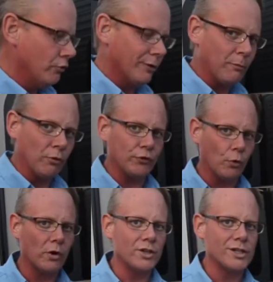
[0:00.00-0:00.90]
usable
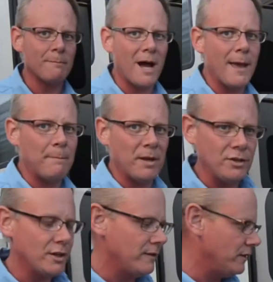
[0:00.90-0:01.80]
storage, in my
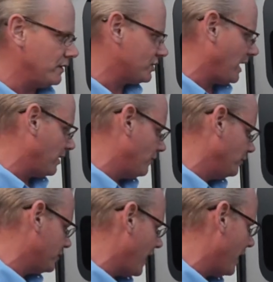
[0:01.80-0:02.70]
opinion, than the
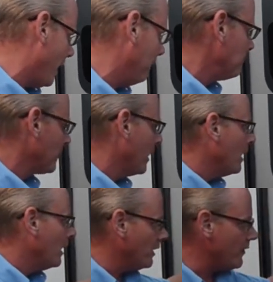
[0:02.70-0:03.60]
standard setup.
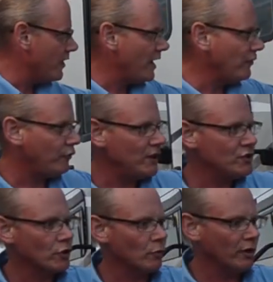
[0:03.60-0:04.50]
Another nice
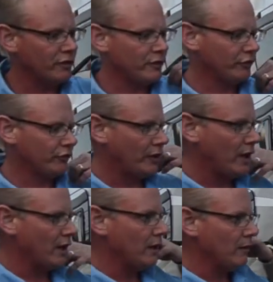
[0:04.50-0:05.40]
feature with this uh,
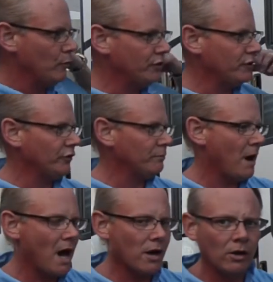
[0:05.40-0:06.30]
with this
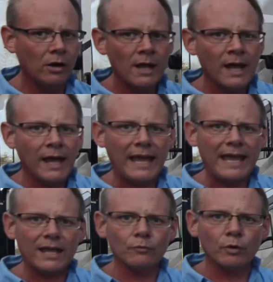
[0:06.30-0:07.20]
model,
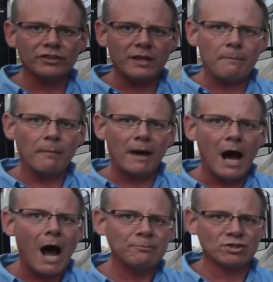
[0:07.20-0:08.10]
and with the
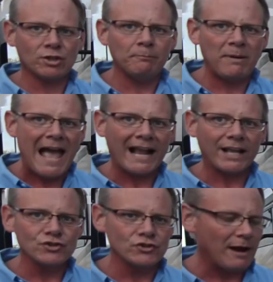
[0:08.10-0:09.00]
option
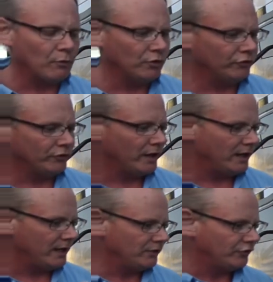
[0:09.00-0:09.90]
package that was uh,
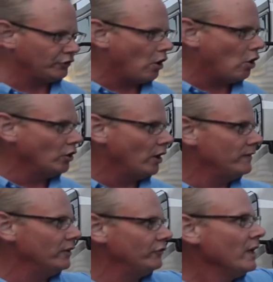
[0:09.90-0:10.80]
installed
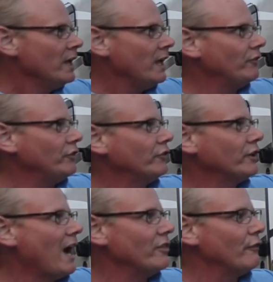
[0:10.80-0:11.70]
on this, is it's
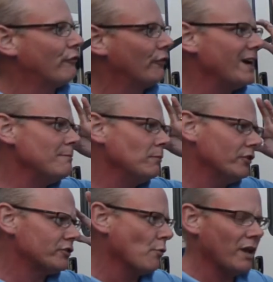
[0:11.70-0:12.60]
got the
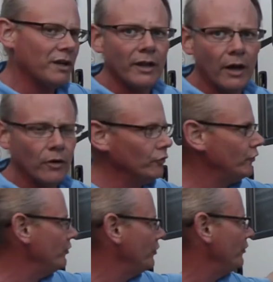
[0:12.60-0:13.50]
frameless windows.
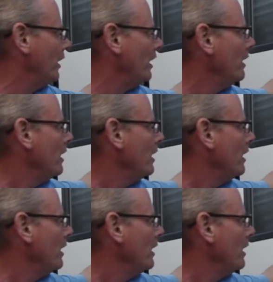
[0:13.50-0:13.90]
This is a,